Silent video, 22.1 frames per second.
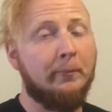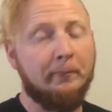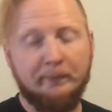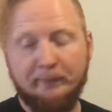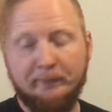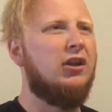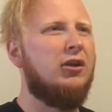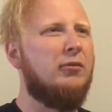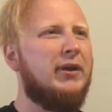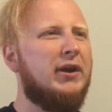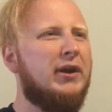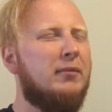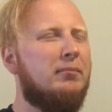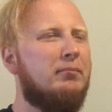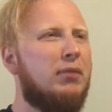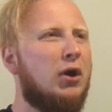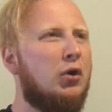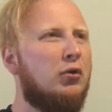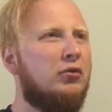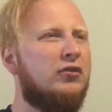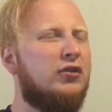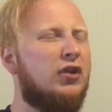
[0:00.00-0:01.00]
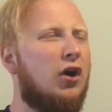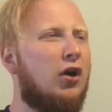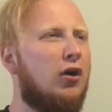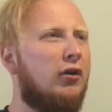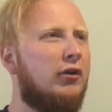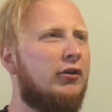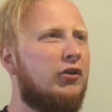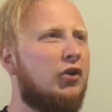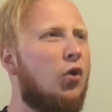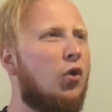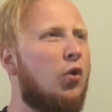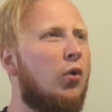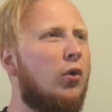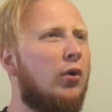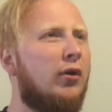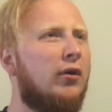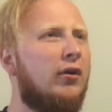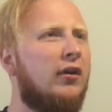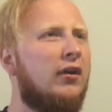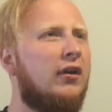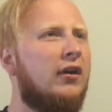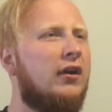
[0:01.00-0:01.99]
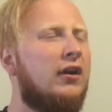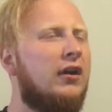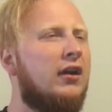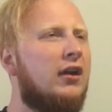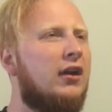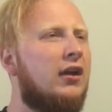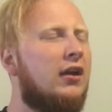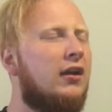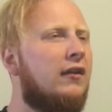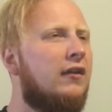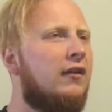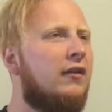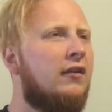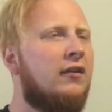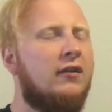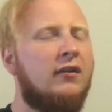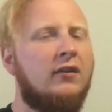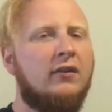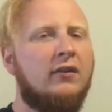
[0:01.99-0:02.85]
A little bit of post-hardcore in